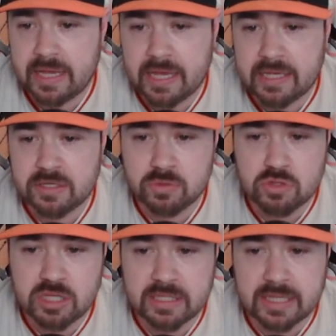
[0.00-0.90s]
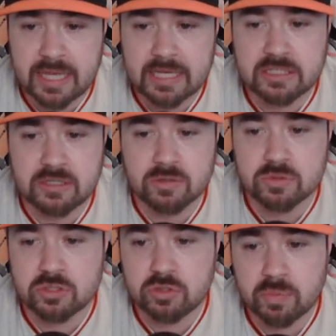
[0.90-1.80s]
A in Eugene last year. It was
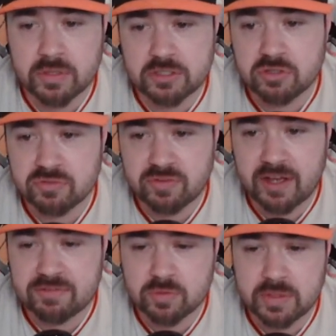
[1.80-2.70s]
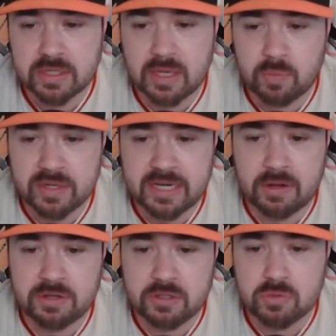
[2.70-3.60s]
2.25. So it went
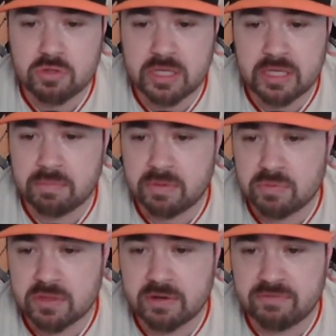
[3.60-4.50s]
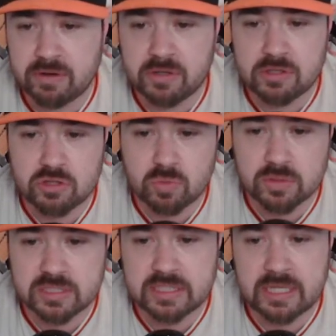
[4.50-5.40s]
down in Eugene, but it was in a very
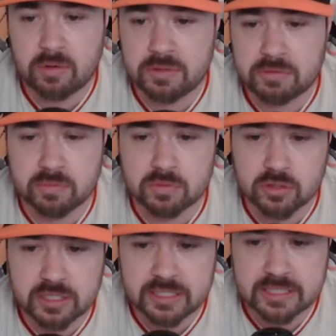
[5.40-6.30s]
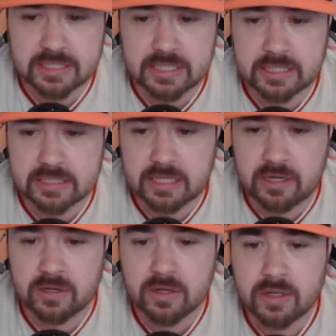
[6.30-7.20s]
short stint, only threw 36 innings
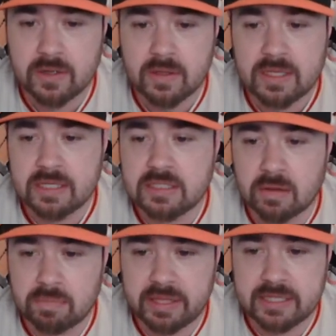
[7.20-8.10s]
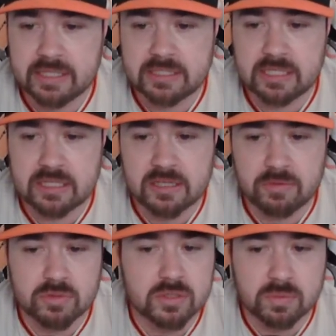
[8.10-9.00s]
there. In double A this season, it
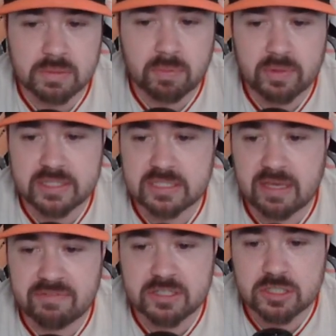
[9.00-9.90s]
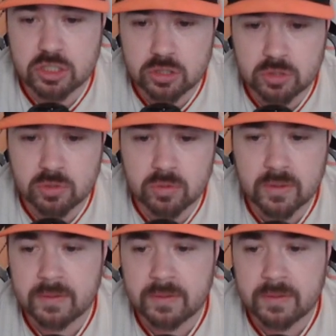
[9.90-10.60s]
was 3.72.